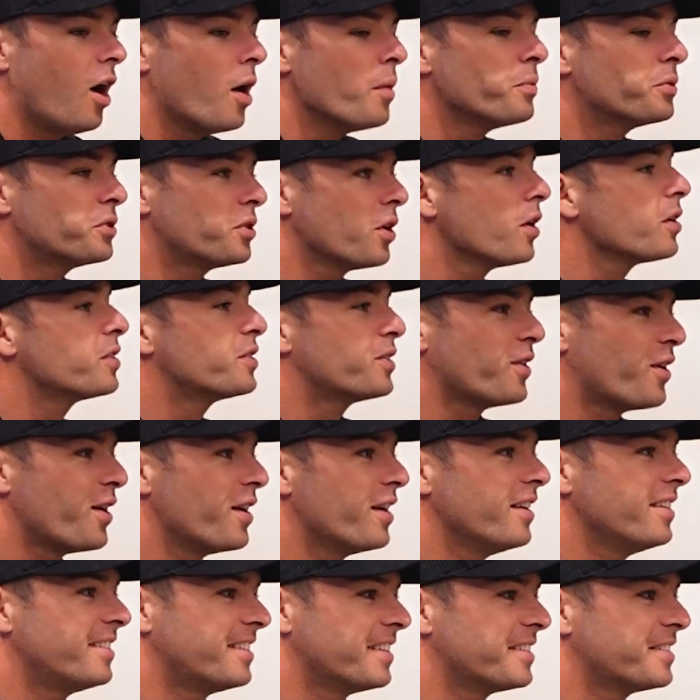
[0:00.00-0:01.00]
I'm so
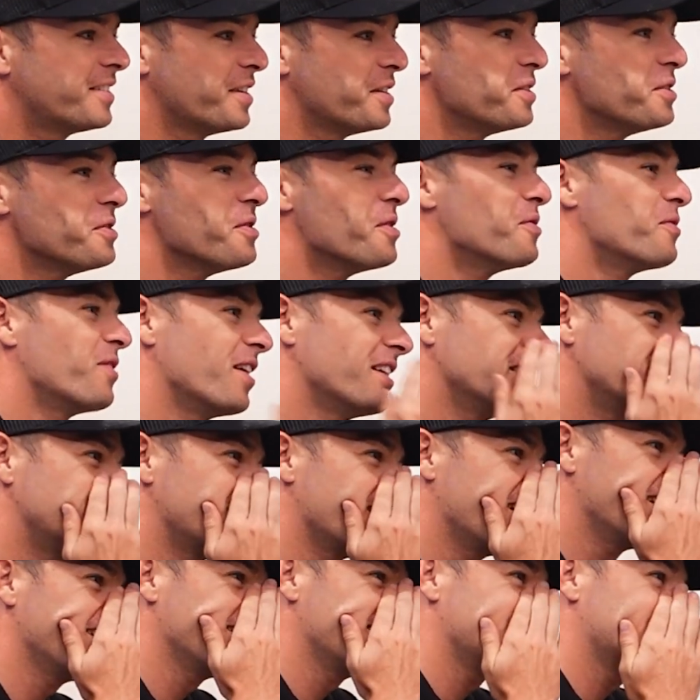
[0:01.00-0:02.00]
excited to see you on race
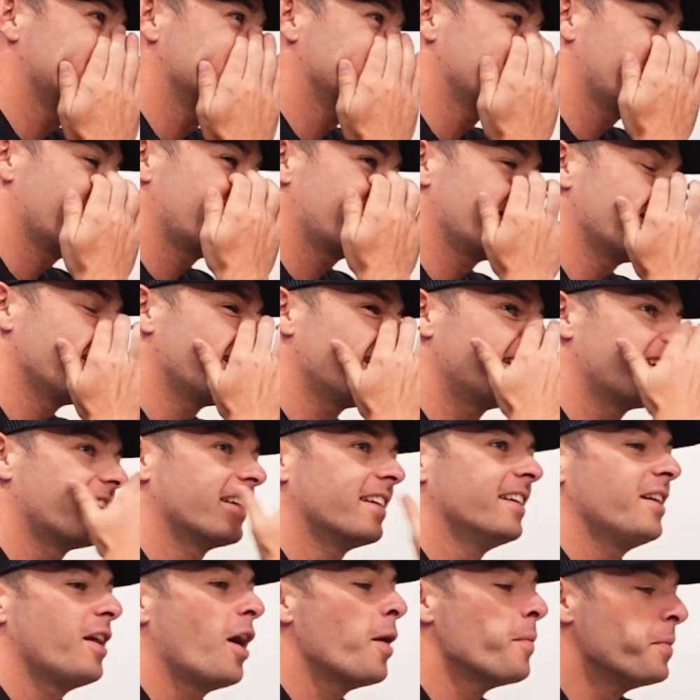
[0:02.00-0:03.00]
day, because I
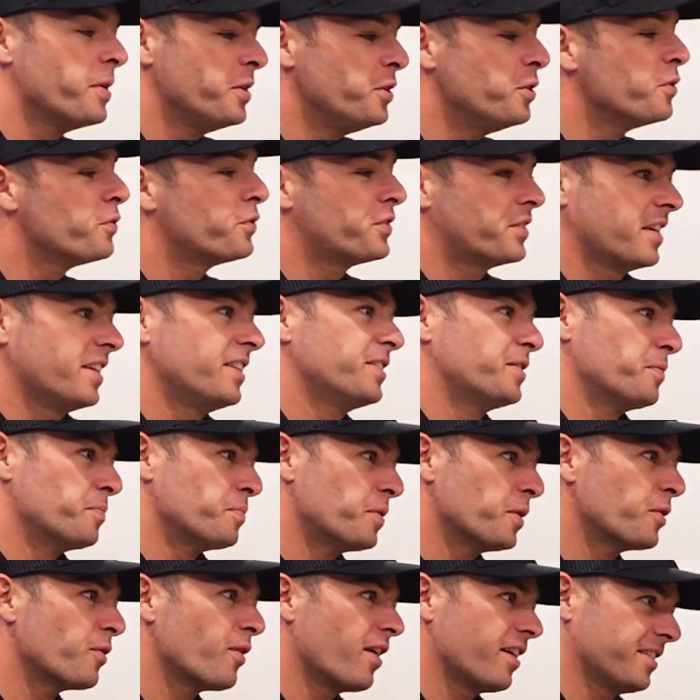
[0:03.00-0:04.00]
think, I mean, you've seen some
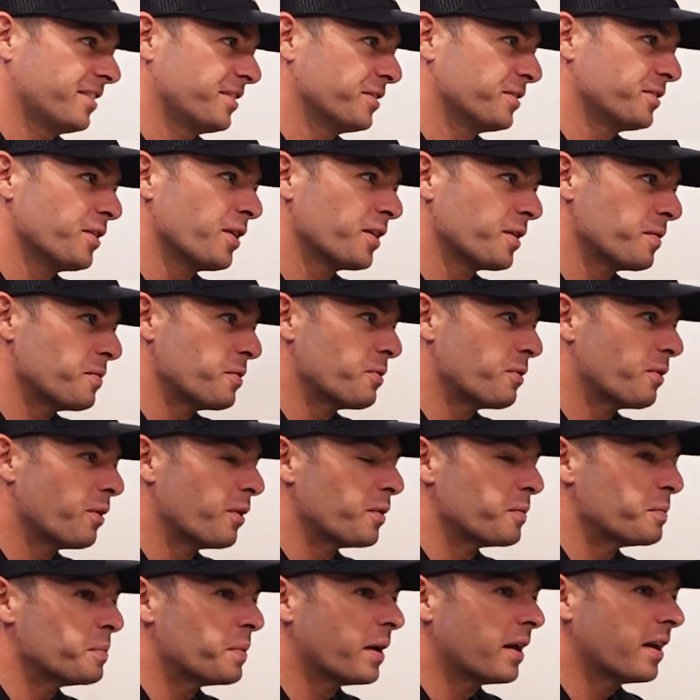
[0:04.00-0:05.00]
big races, don't get me
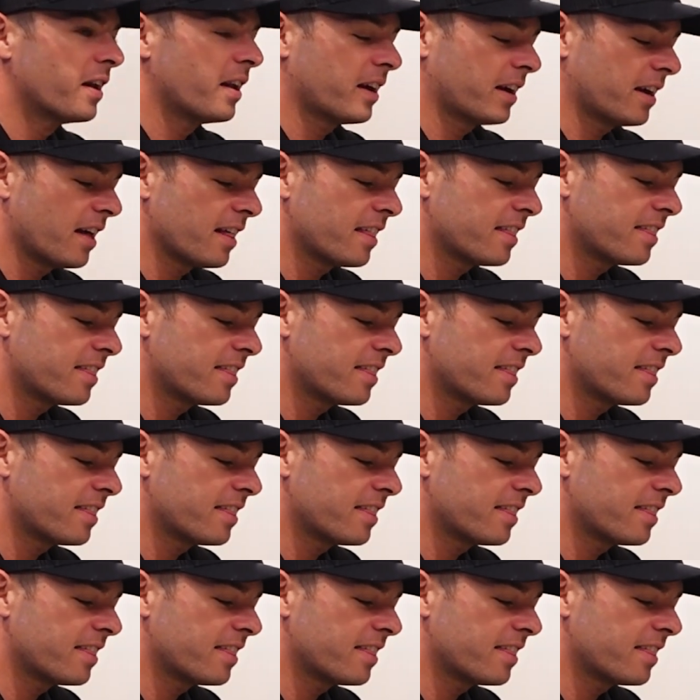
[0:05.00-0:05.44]
wrong, but like, I